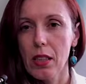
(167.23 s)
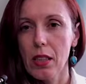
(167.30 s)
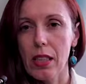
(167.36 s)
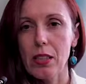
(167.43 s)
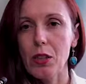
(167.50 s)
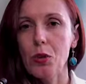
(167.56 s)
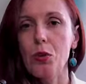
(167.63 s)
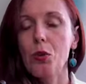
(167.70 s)

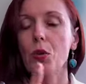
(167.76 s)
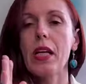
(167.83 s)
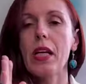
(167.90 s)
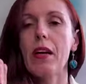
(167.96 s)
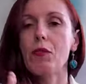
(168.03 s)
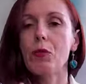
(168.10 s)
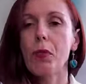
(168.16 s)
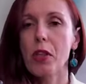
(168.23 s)
as you don't
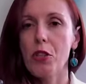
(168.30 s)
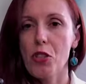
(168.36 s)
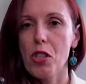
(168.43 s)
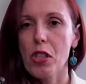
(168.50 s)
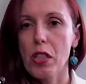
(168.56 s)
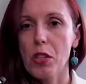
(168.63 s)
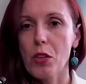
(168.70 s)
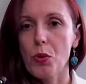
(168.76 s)
have to be a
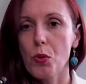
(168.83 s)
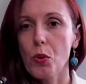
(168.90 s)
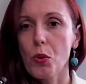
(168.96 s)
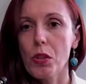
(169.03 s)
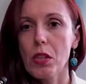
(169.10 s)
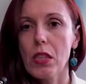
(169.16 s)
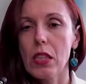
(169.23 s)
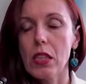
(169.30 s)
genius to
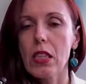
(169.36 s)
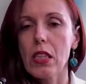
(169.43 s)
notice it.